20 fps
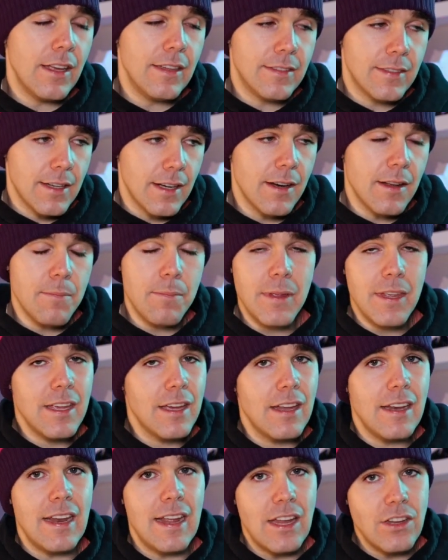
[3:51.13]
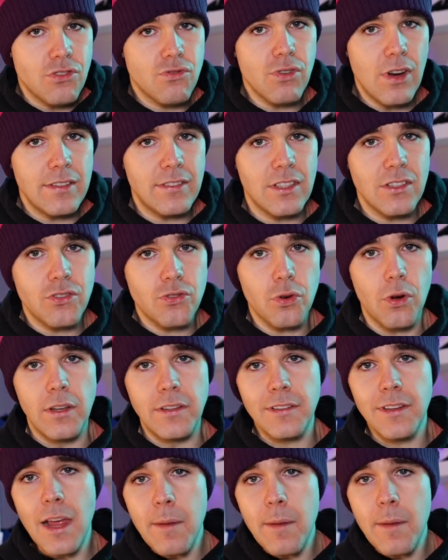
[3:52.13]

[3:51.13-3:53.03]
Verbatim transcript: It's gonna be an interesting choice.